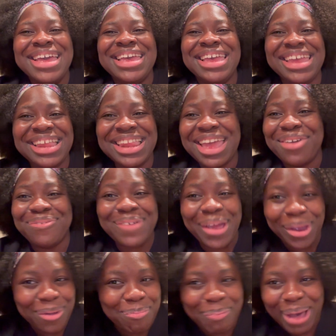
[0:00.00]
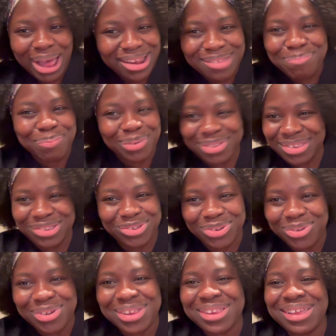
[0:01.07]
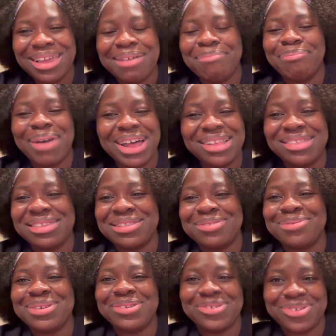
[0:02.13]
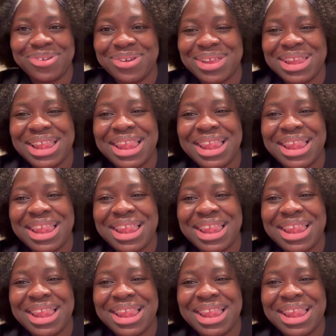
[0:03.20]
in a very bad position, a bad situation?